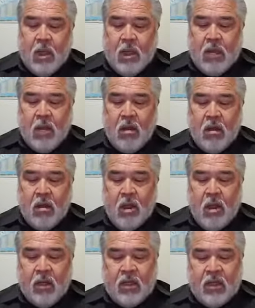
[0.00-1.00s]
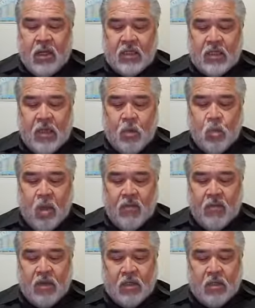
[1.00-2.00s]
in all godliness and
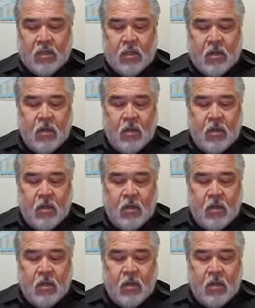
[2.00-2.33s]
reverence.